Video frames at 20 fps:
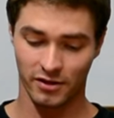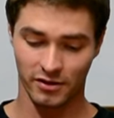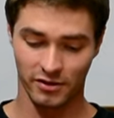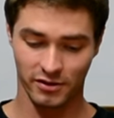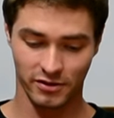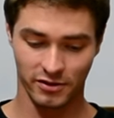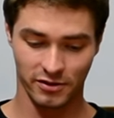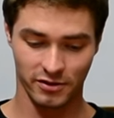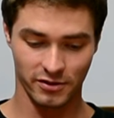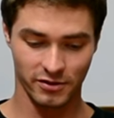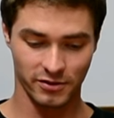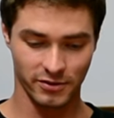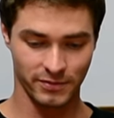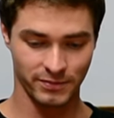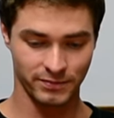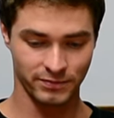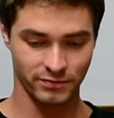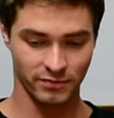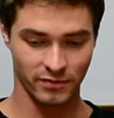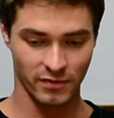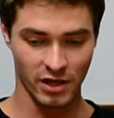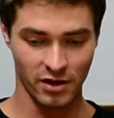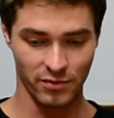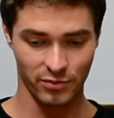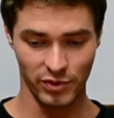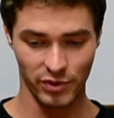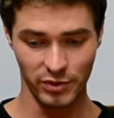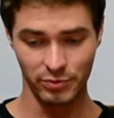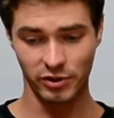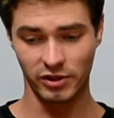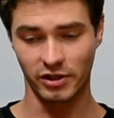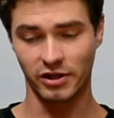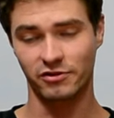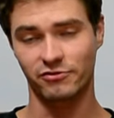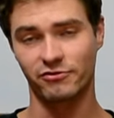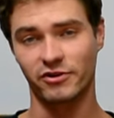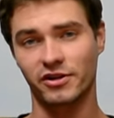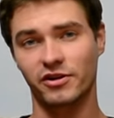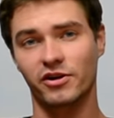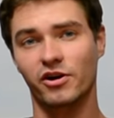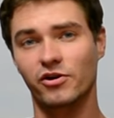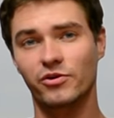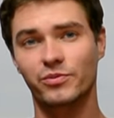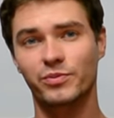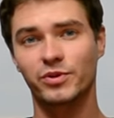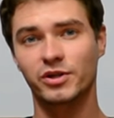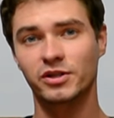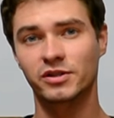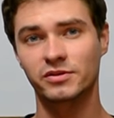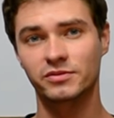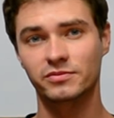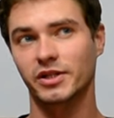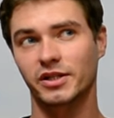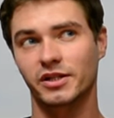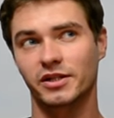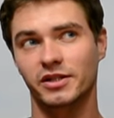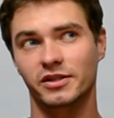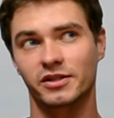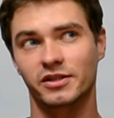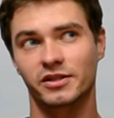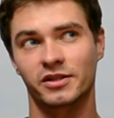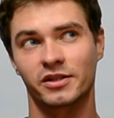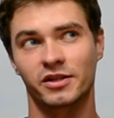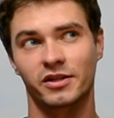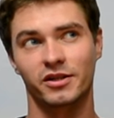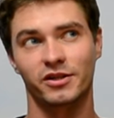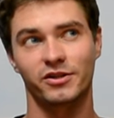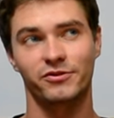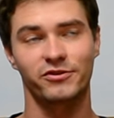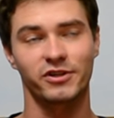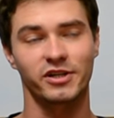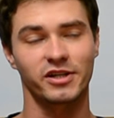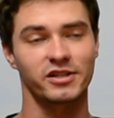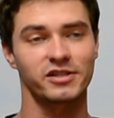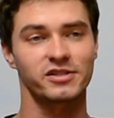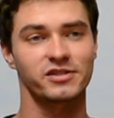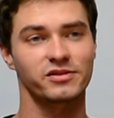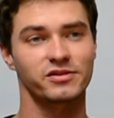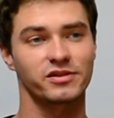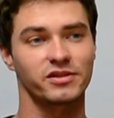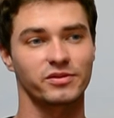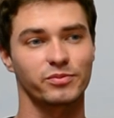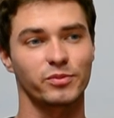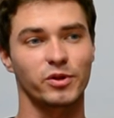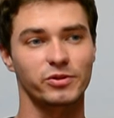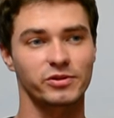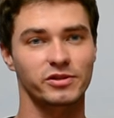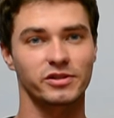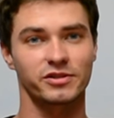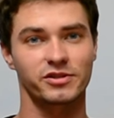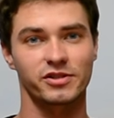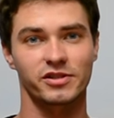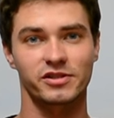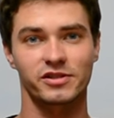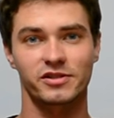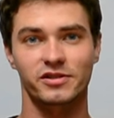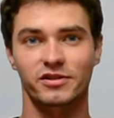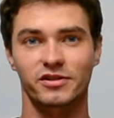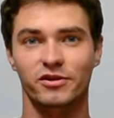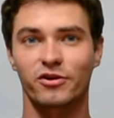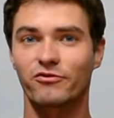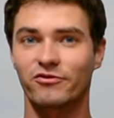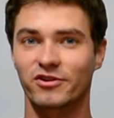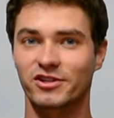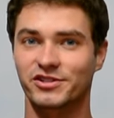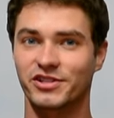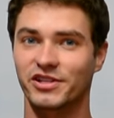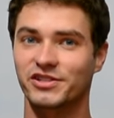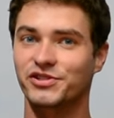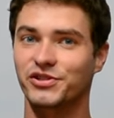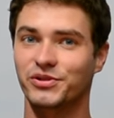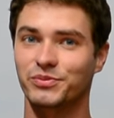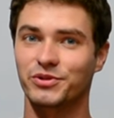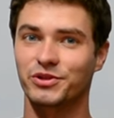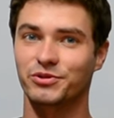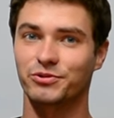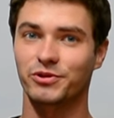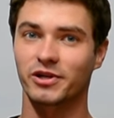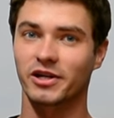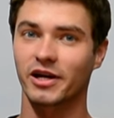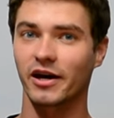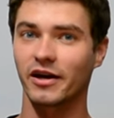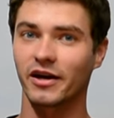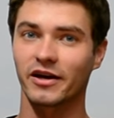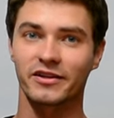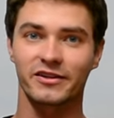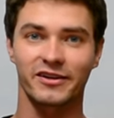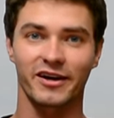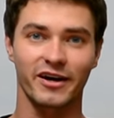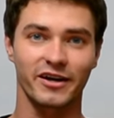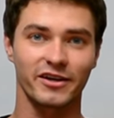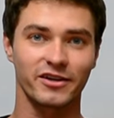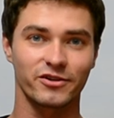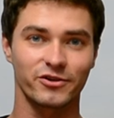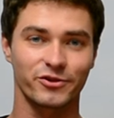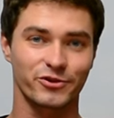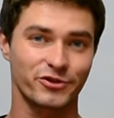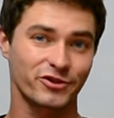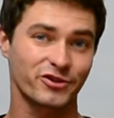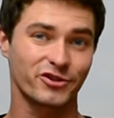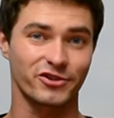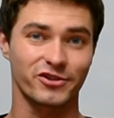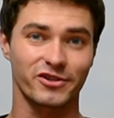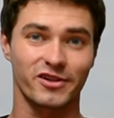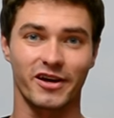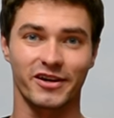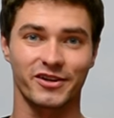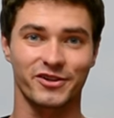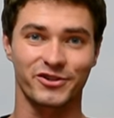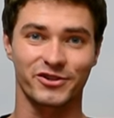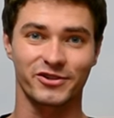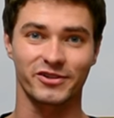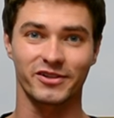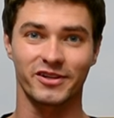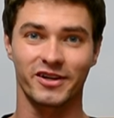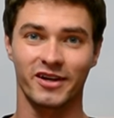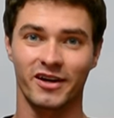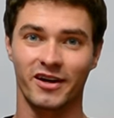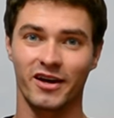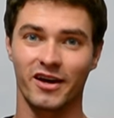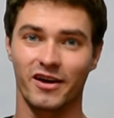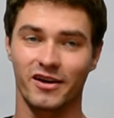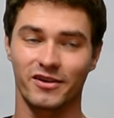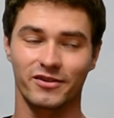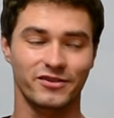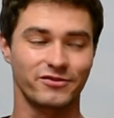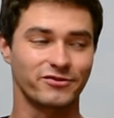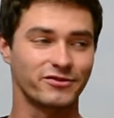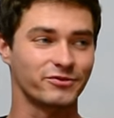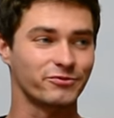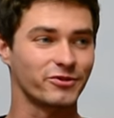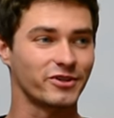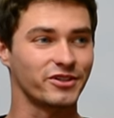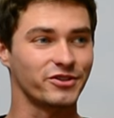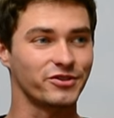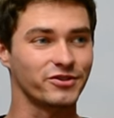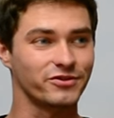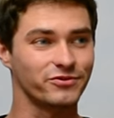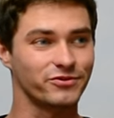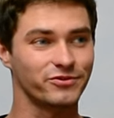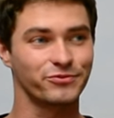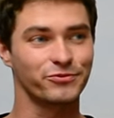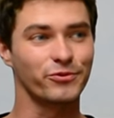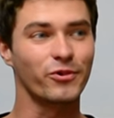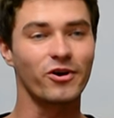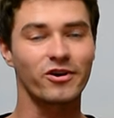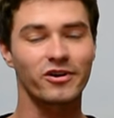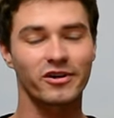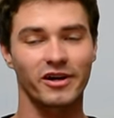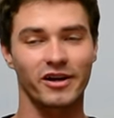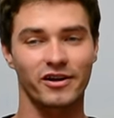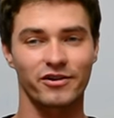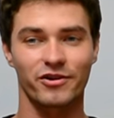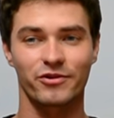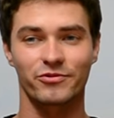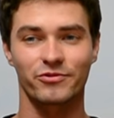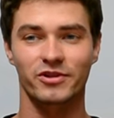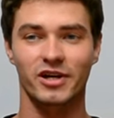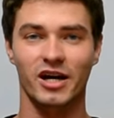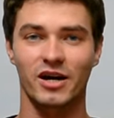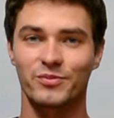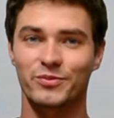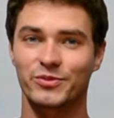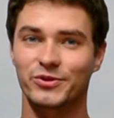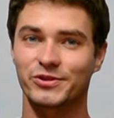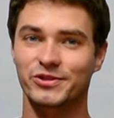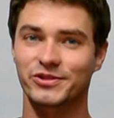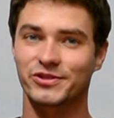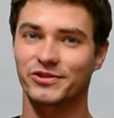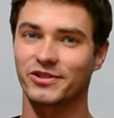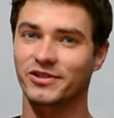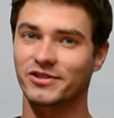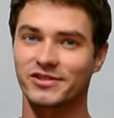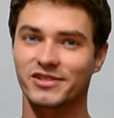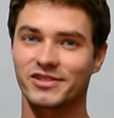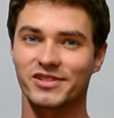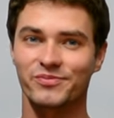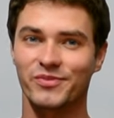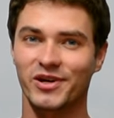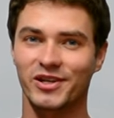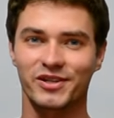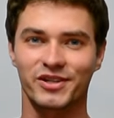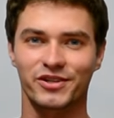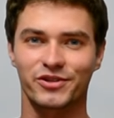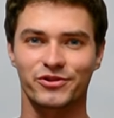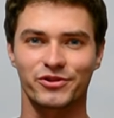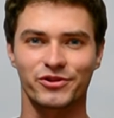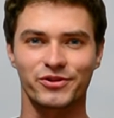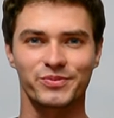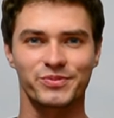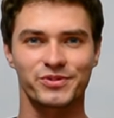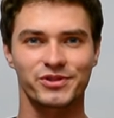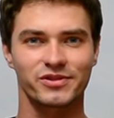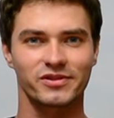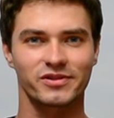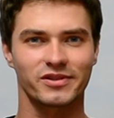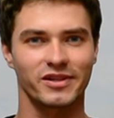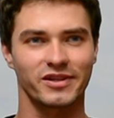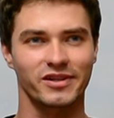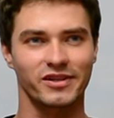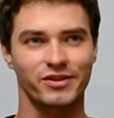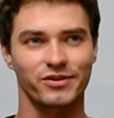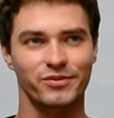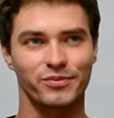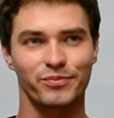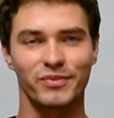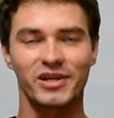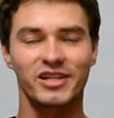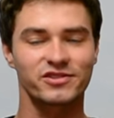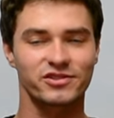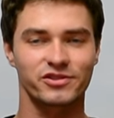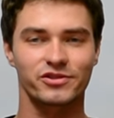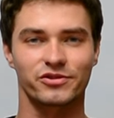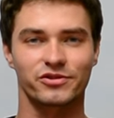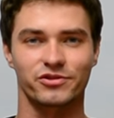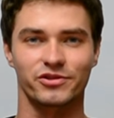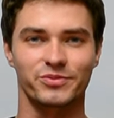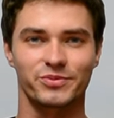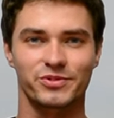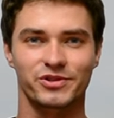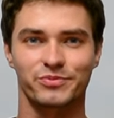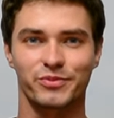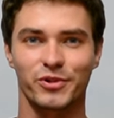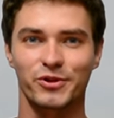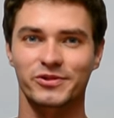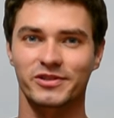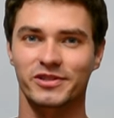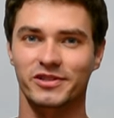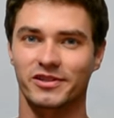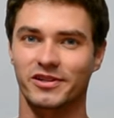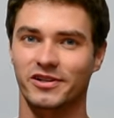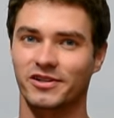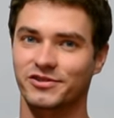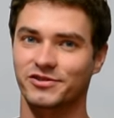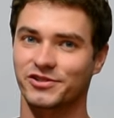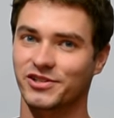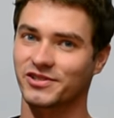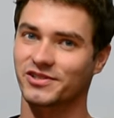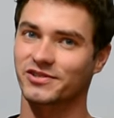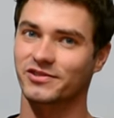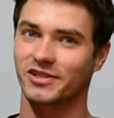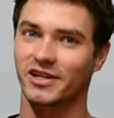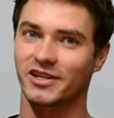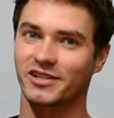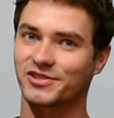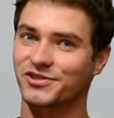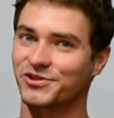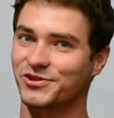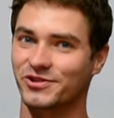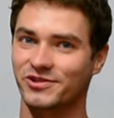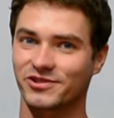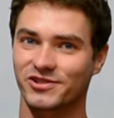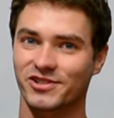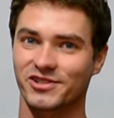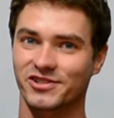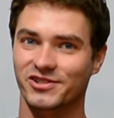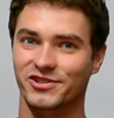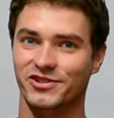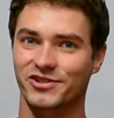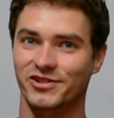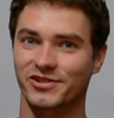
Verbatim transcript: uh, people are very open but the thing is that mostly just conversation between guy and guy or girl and girl even when you walk around campus, you don't see many groups, like mixed groups. Mostly they are just guys or just